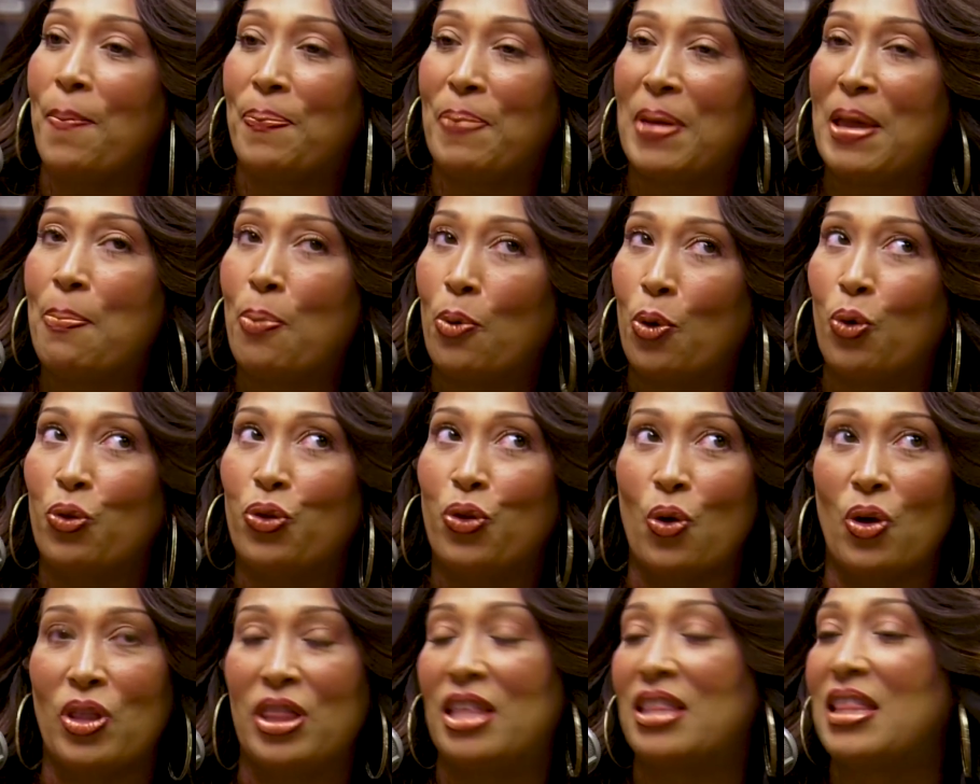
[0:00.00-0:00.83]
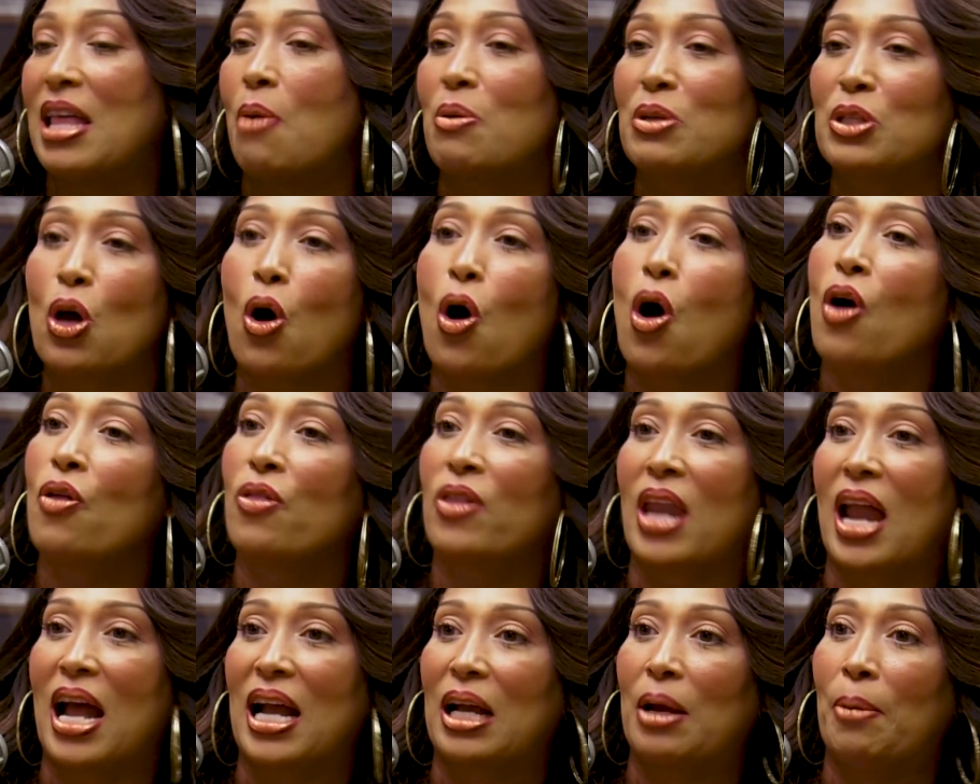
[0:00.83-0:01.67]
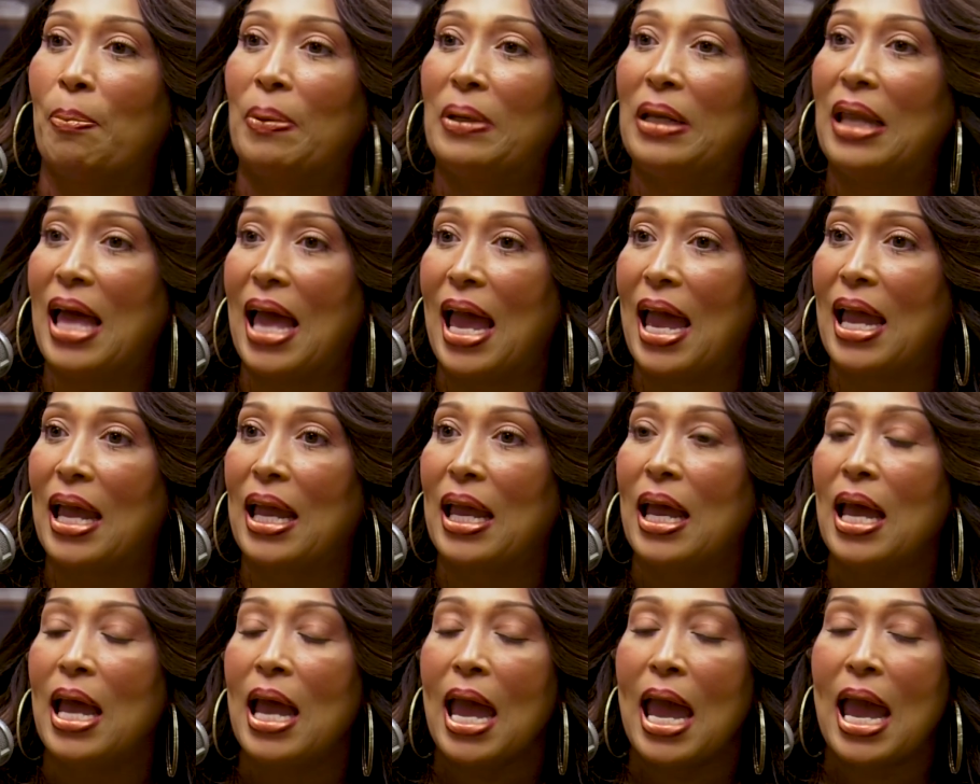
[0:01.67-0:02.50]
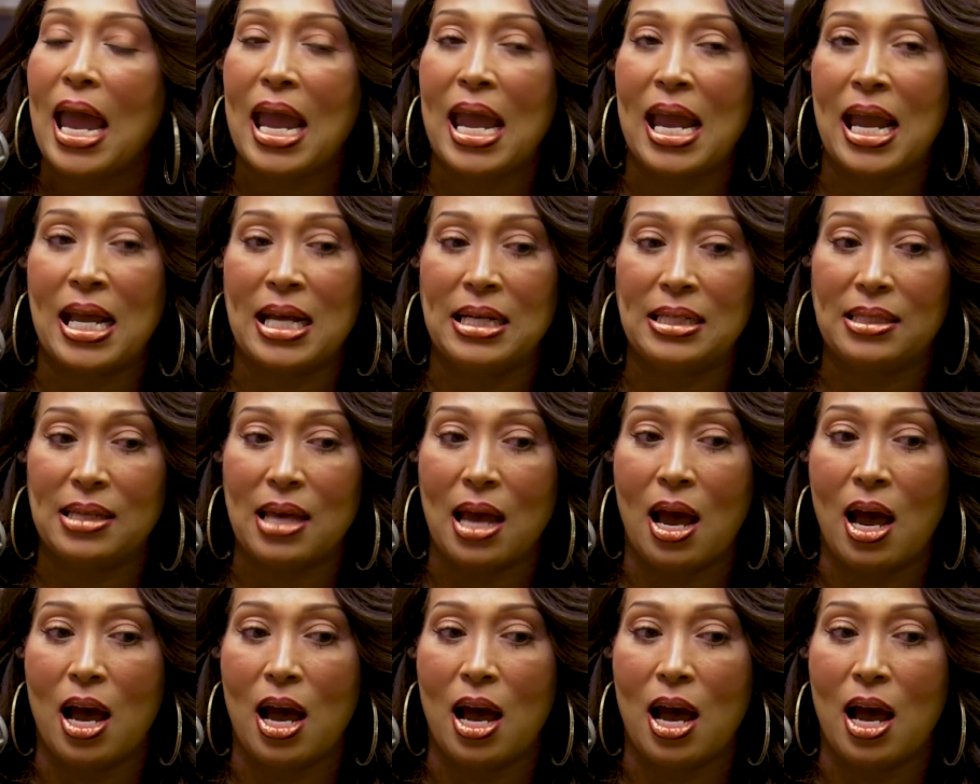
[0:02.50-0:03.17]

people thought that was all that I could play, and